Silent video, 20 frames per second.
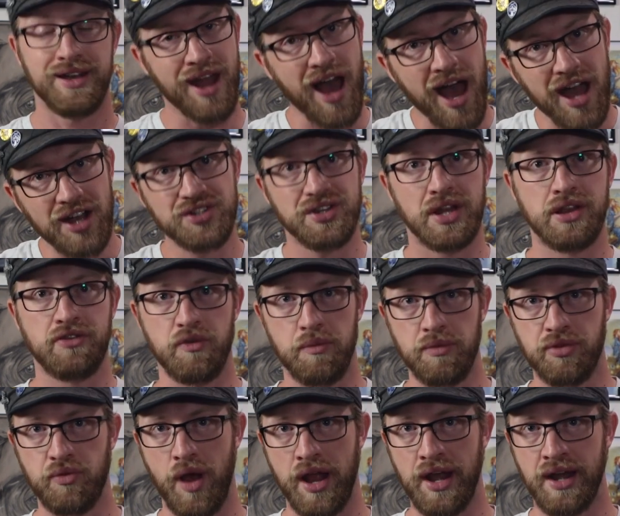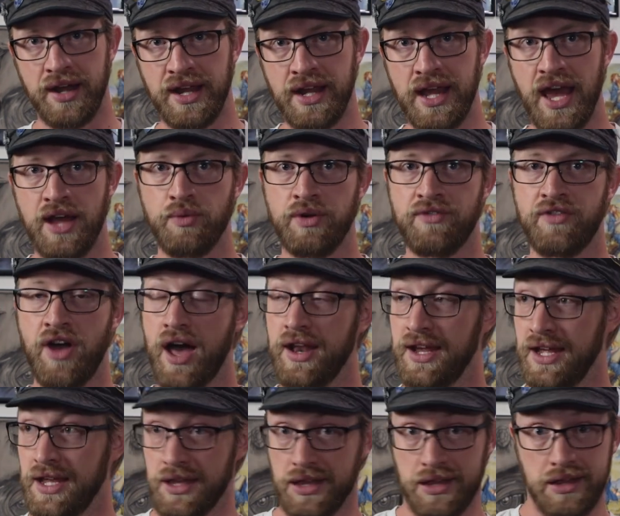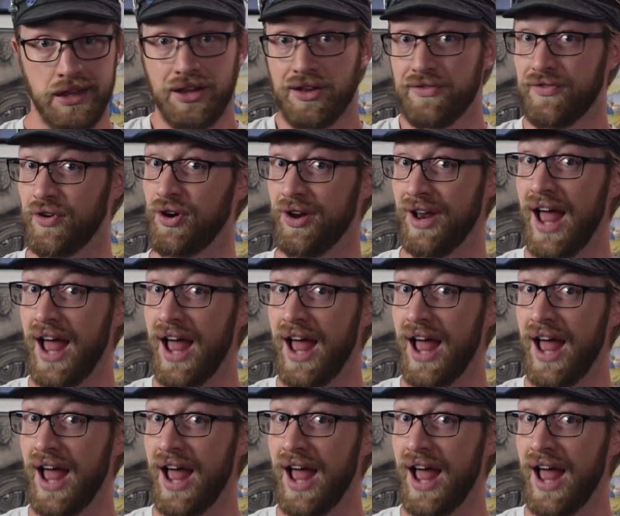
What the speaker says: Naj is from Threnody, and we've got his Silver